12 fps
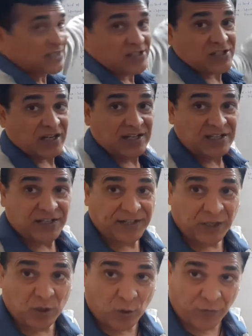Sun
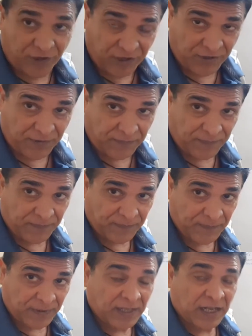sitting over here.
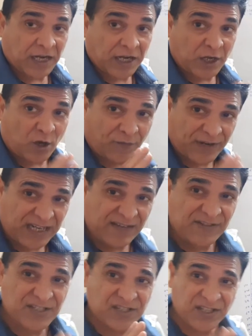Now,
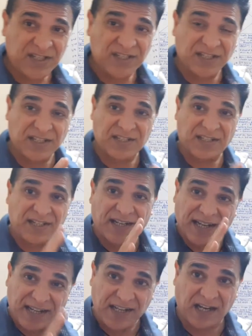whenever Sun sits in
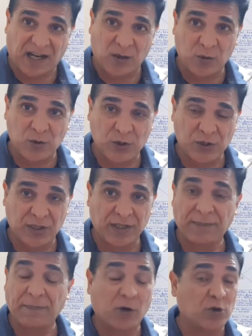any house,
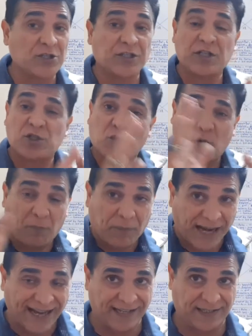because it is so
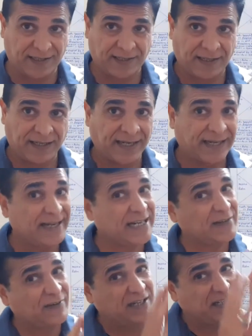bright,
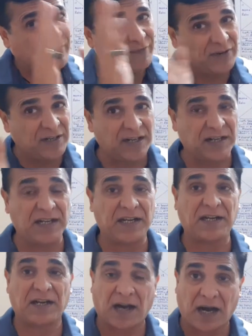it will
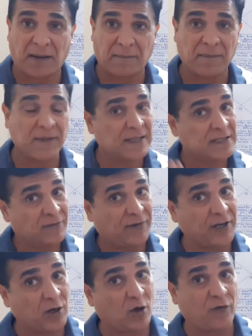definitely harm
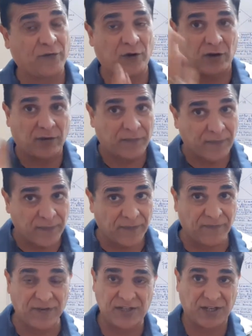one of your
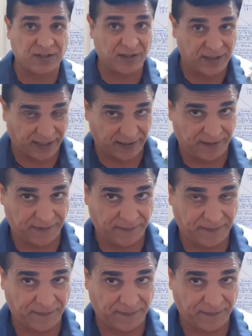physical thing.